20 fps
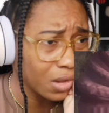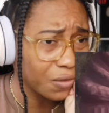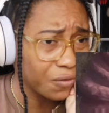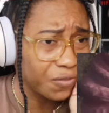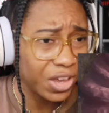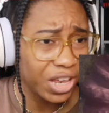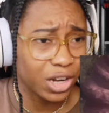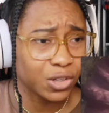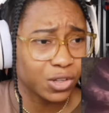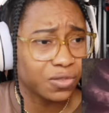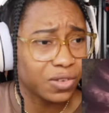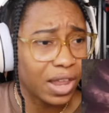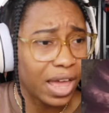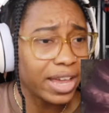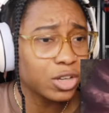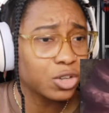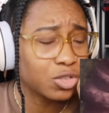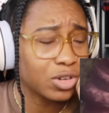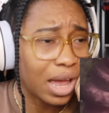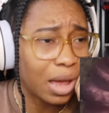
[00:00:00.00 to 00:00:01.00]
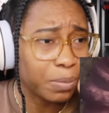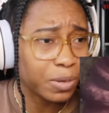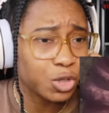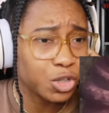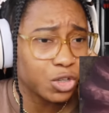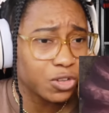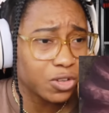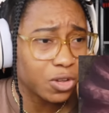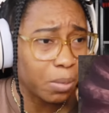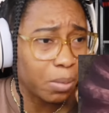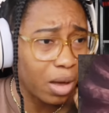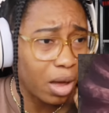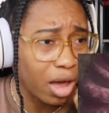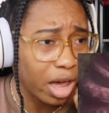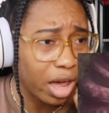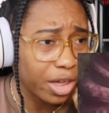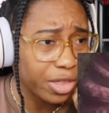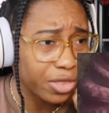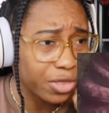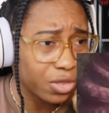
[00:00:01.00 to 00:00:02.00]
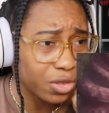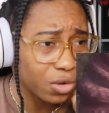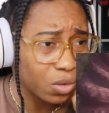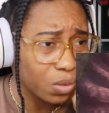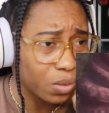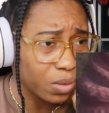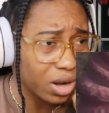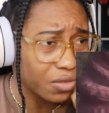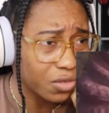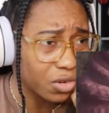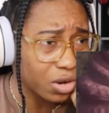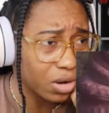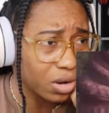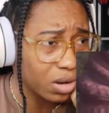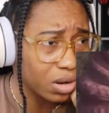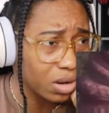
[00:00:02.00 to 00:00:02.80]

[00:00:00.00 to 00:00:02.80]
Venus flytrap and she's a moth or whatever.